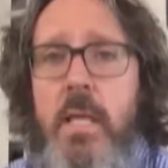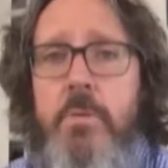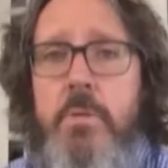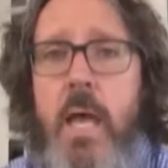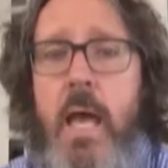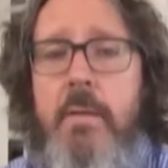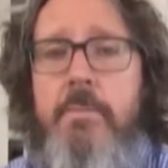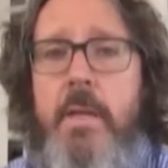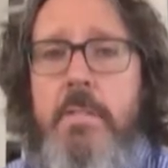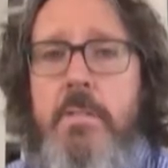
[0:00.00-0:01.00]
had
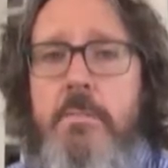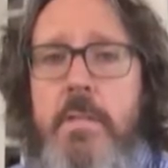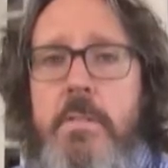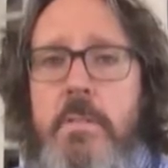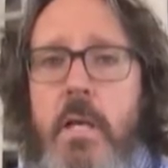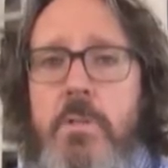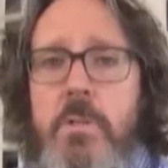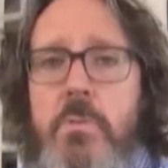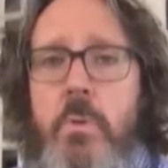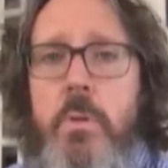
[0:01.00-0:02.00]
face-to-face
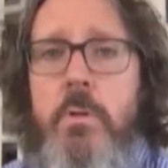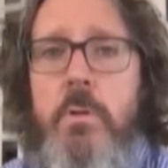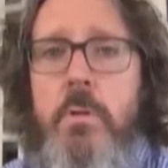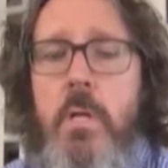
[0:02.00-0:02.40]
discussions with her